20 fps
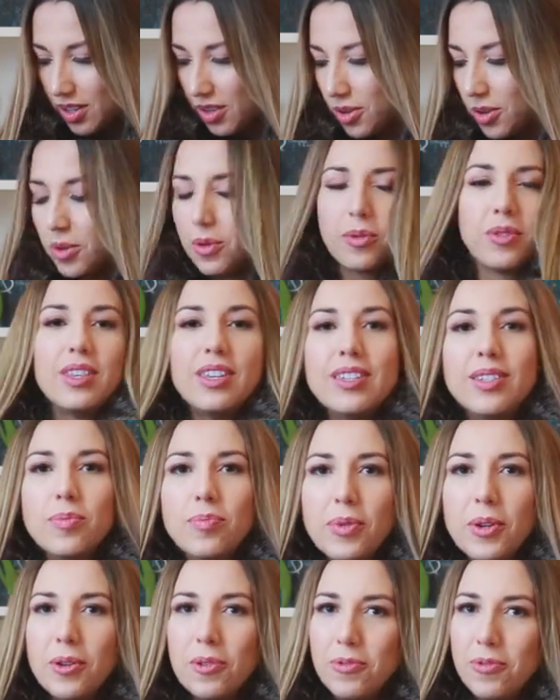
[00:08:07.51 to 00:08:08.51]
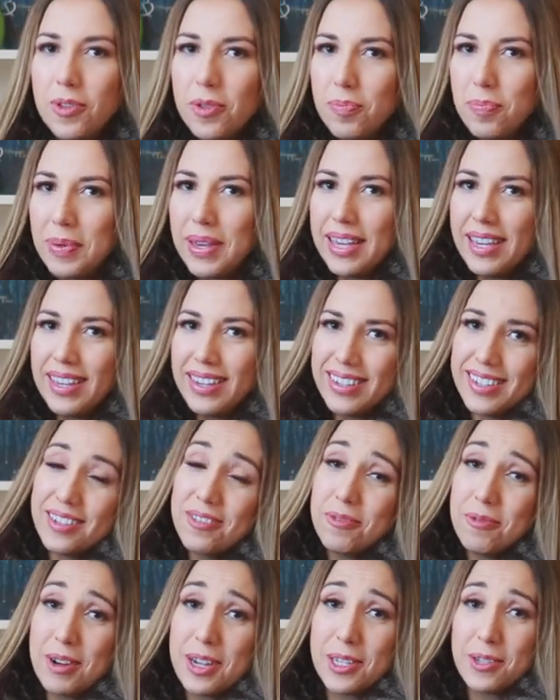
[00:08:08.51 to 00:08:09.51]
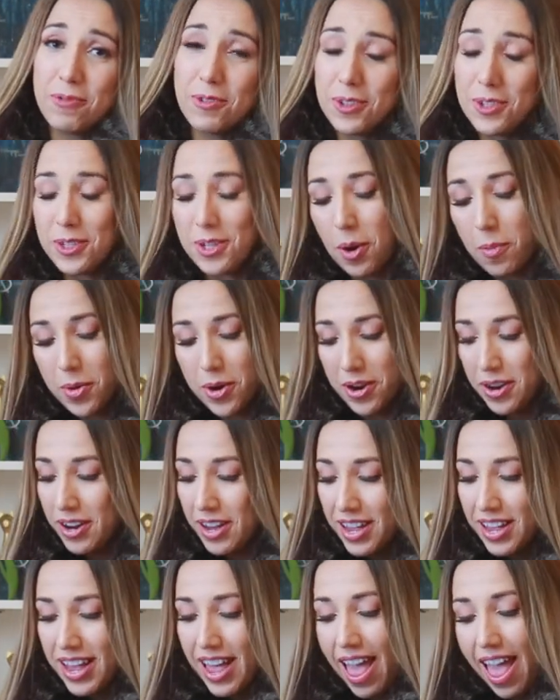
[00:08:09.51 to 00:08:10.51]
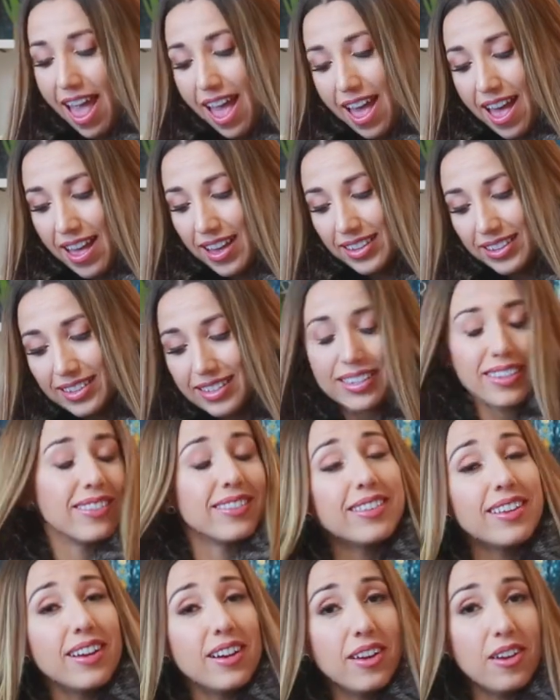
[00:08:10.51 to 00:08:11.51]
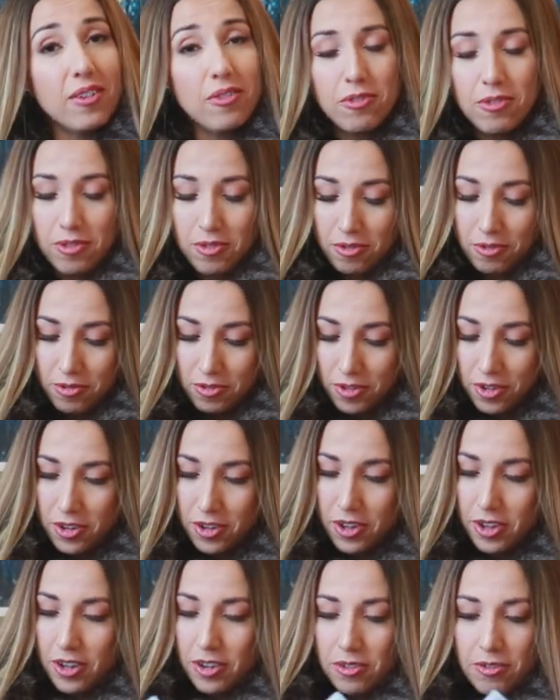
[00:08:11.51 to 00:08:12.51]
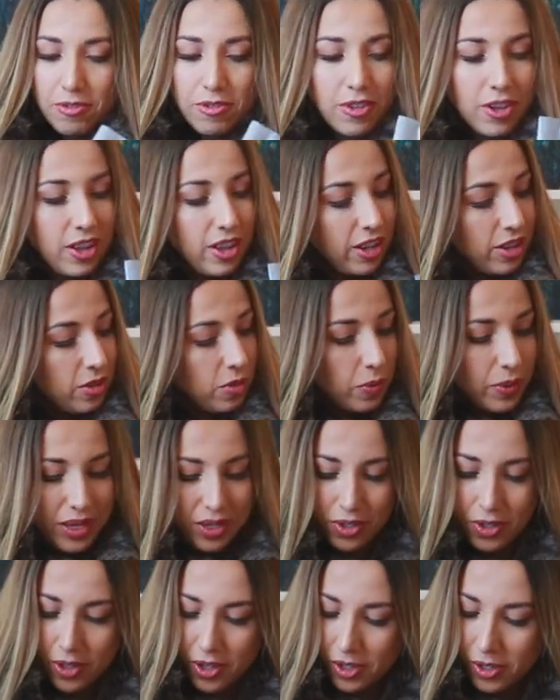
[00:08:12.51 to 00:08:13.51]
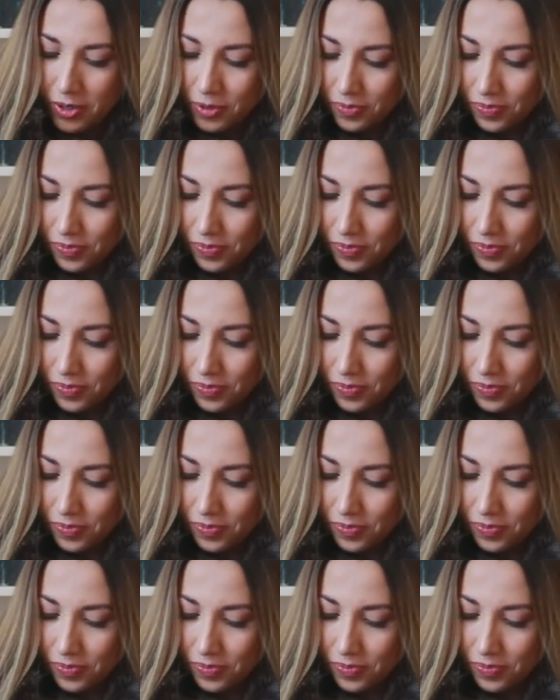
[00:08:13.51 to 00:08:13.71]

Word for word: You know, this beautiful pink was for summer, and now for fall and winter